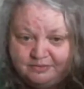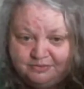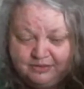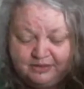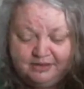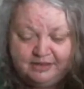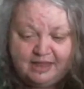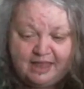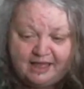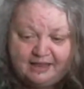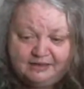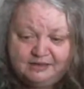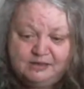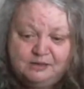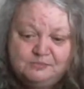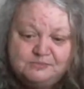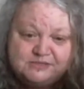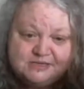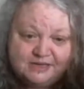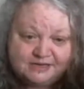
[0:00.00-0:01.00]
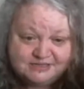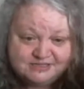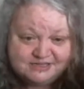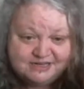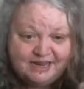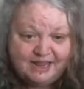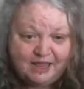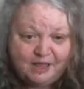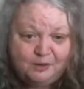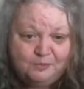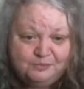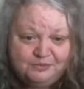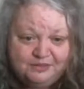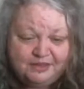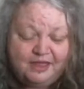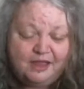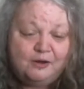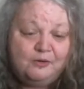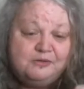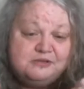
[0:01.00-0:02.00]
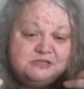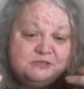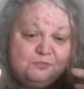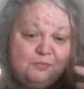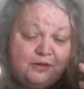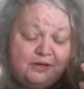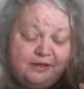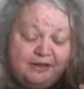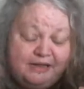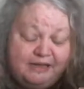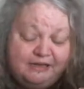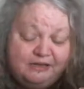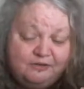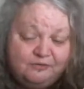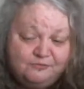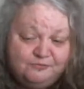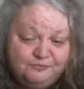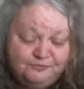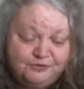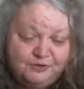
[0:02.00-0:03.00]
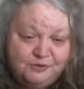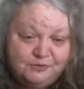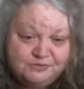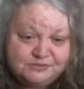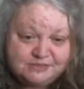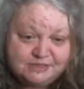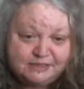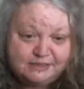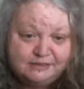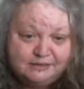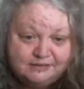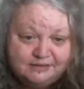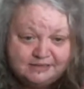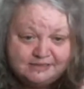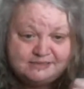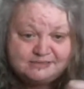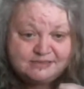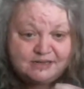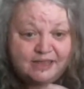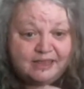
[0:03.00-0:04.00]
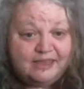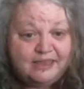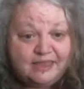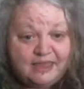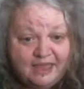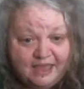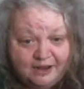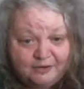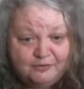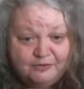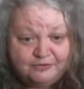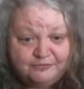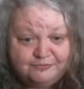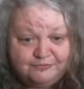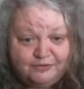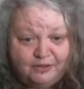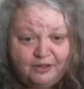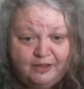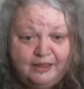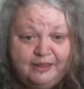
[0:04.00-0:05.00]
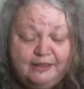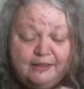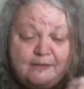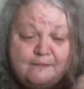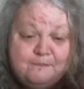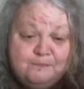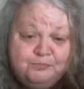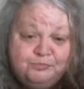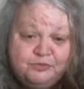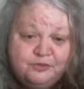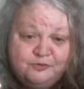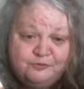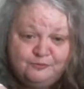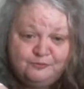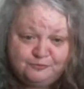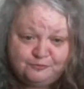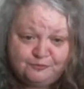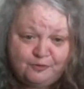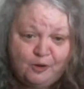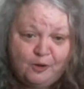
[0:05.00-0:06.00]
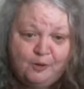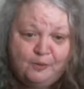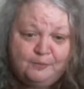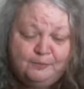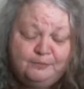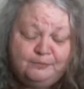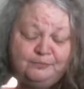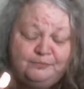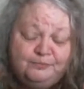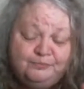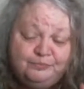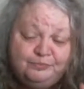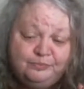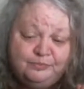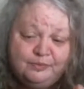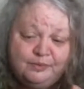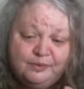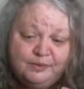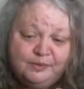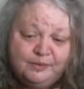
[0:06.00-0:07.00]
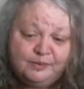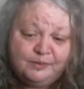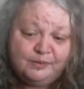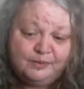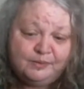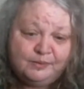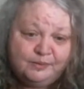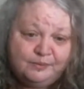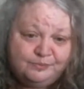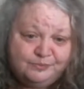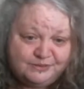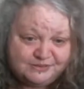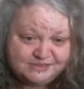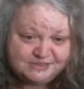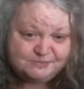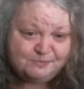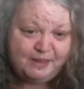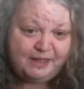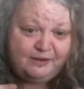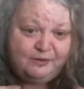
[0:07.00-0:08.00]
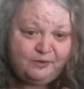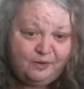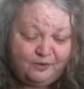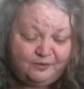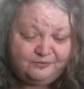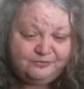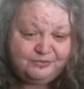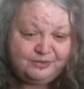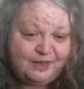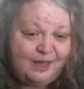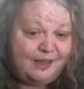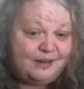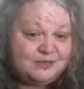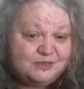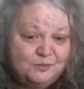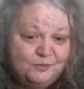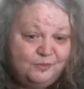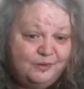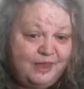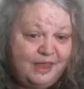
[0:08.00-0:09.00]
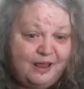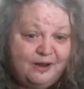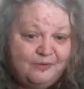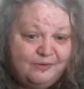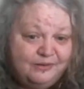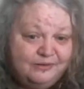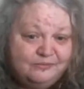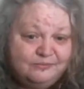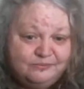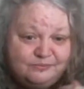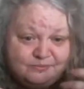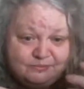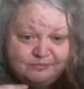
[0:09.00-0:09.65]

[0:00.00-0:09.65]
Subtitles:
The alliums actually help the carrots by confusing things like carrot fly from the smell of the actual carrot